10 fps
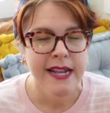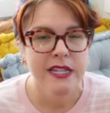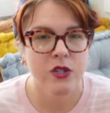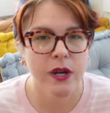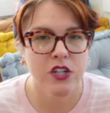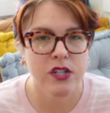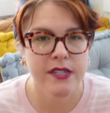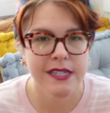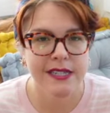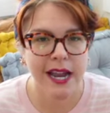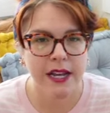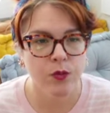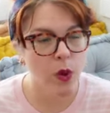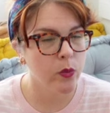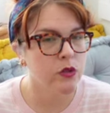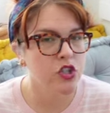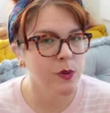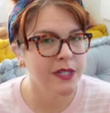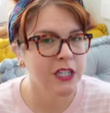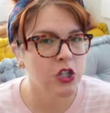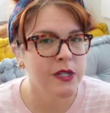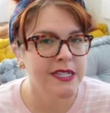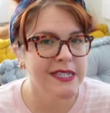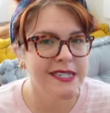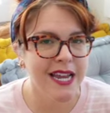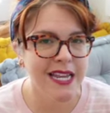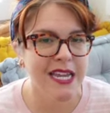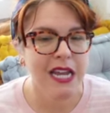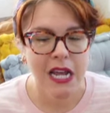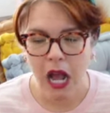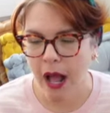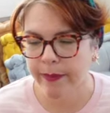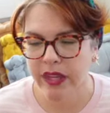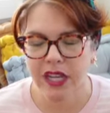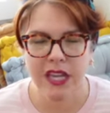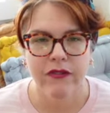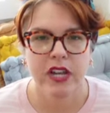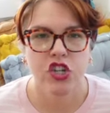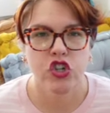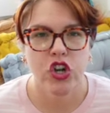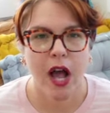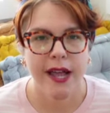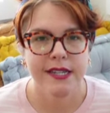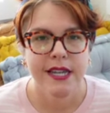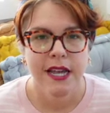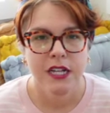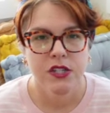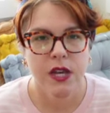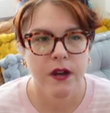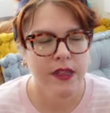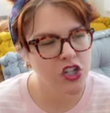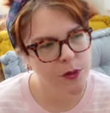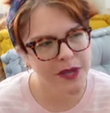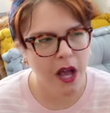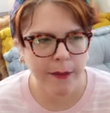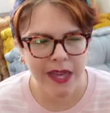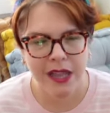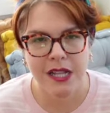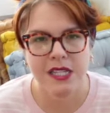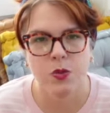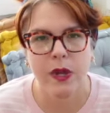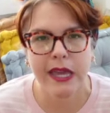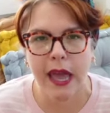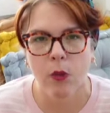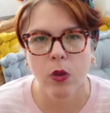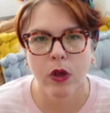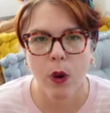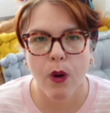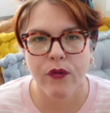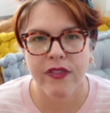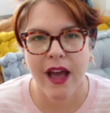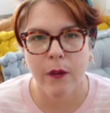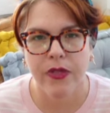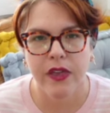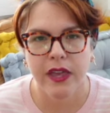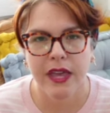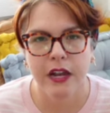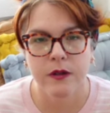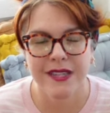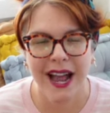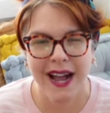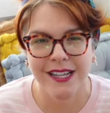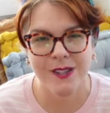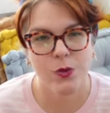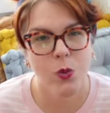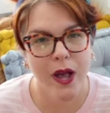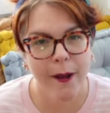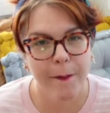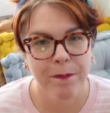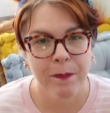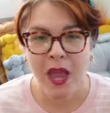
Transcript: So I just decided, well, we're doing a unit study, I'm going to give it a shot. So that should be coming in this week, and we'll go over that with the kiddos as well.